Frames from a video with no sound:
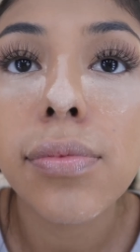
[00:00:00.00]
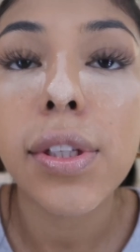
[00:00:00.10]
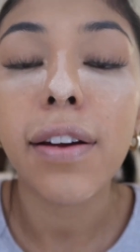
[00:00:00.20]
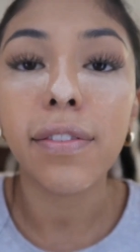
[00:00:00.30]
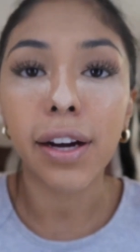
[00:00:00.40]

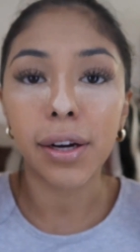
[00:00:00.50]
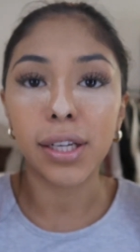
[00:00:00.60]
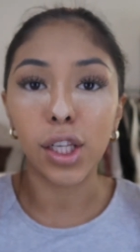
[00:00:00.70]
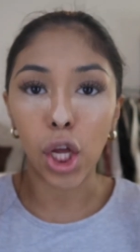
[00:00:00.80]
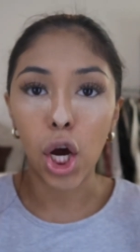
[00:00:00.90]
They're
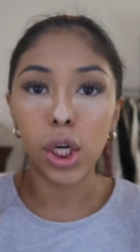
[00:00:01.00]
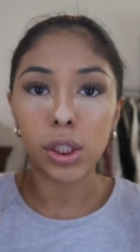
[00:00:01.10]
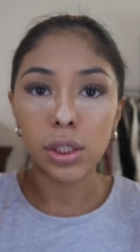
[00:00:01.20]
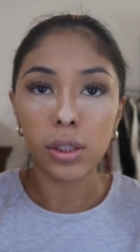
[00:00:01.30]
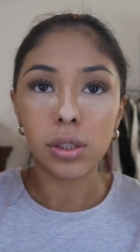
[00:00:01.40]
very long.
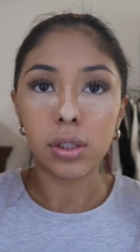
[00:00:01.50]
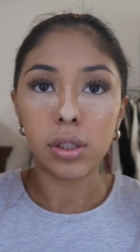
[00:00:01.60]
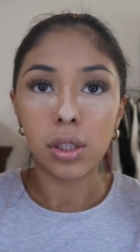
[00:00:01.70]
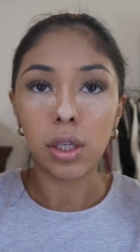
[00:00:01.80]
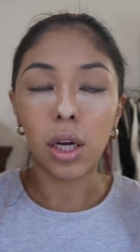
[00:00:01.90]

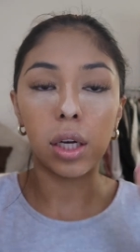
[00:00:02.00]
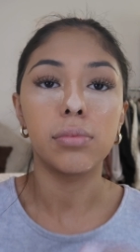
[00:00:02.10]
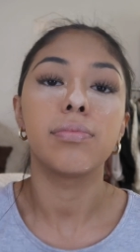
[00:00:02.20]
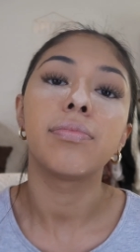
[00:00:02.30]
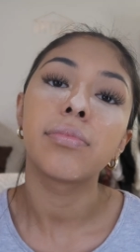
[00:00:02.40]

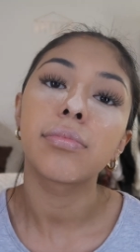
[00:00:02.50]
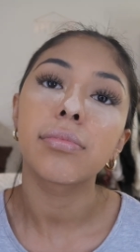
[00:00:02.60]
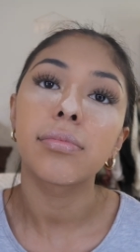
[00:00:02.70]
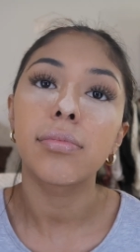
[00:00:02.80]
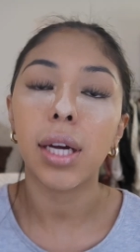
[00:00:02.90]

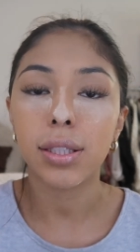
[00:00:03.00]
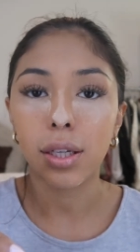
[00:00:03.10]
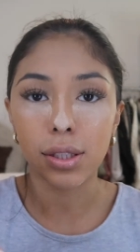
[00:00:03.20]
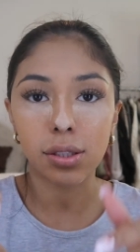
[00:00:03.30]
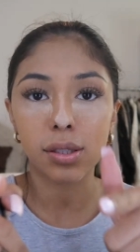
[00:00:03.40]
But it's
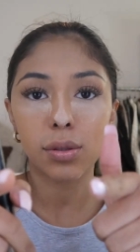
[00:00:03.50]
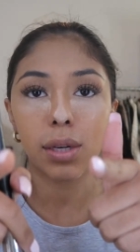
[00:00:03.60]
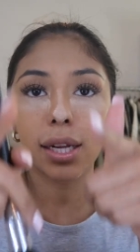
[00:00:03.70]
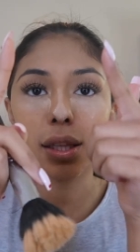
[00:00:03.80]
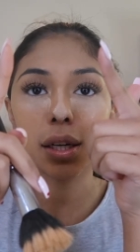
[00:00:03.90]
also because
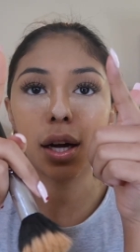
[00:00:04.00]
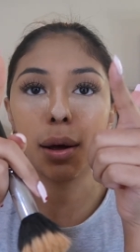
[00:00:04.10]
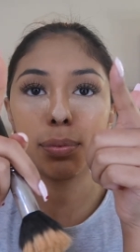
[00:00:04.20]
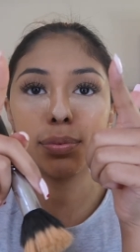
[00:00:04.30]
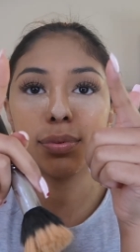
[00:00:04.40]
when I look
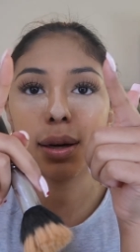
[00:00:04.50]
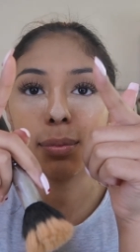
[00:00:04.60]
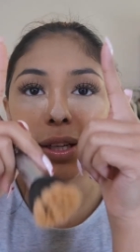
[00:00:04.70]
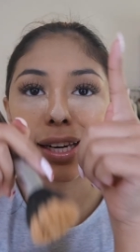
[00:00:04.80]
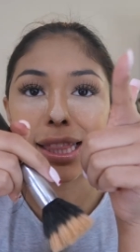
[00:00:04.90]
up,
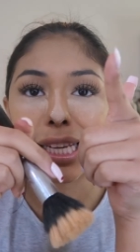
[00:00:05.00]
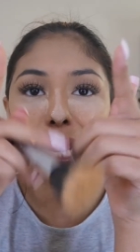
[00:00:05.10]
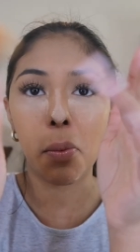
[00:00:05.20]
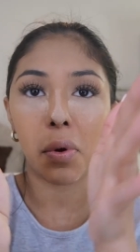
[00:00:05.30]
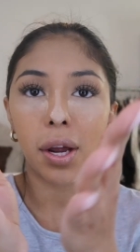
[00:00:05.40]
I'm looking at the
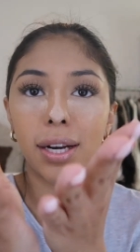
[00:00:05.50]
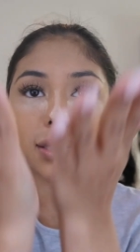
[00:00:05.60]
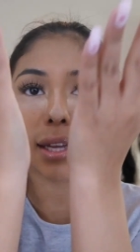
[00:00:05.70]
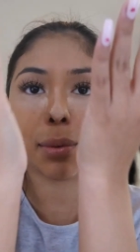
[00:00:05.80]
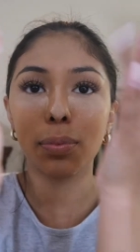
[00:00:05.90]
camera and
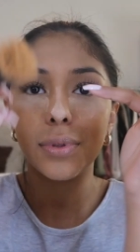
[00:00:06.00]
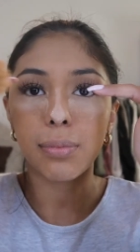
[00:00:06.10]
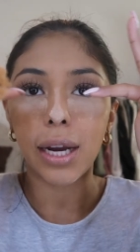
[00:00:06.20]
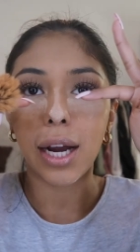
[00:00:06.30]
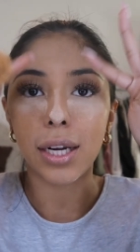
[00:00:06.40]
it's up,
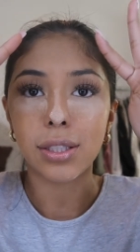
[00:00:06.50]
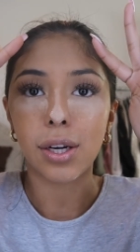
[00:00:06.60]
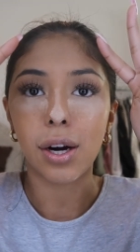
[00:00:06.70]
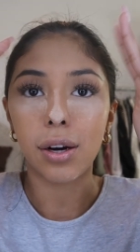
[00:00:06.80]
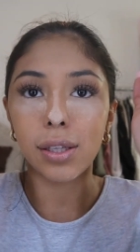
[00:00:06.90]
so my eyes
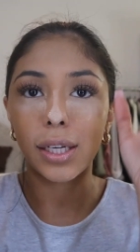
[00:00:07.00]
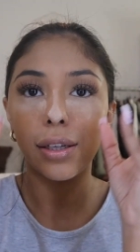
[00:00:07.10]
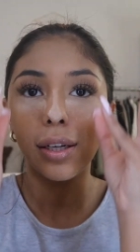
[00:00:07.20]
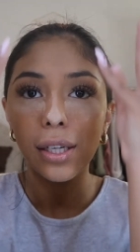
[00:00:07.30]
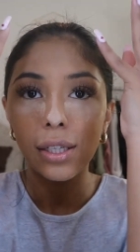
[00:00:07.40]
are all
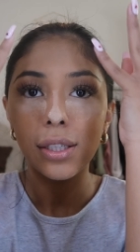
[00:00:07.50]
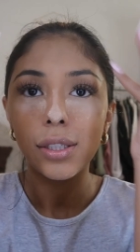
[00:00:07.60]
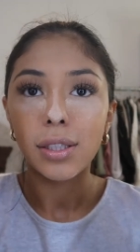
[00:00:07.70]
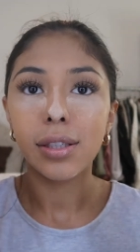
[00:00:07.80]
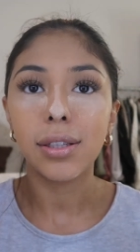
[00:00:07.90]
like,
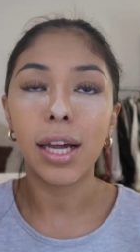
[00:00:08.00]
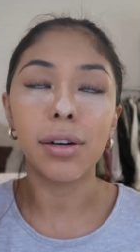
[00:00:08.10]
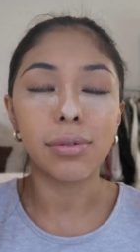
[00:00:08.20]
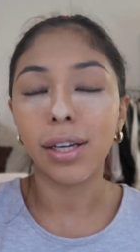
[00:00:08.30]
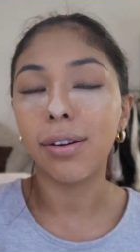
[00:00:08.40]
I
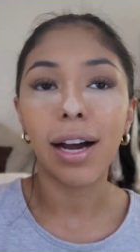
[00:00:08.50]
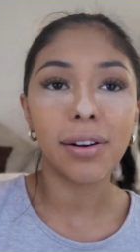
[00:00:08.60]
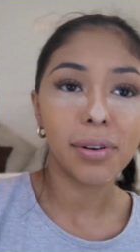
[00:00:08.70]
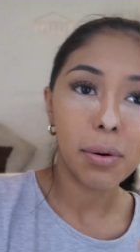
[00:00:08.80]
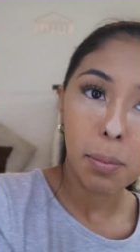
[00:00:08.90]
don't
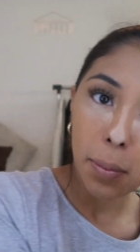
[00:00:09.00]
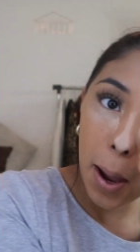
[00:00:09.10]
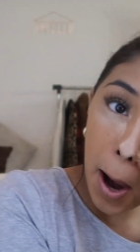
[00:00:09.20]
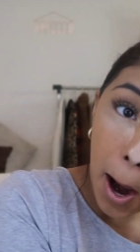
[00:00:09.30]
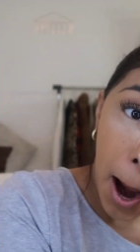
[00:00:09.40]
know, but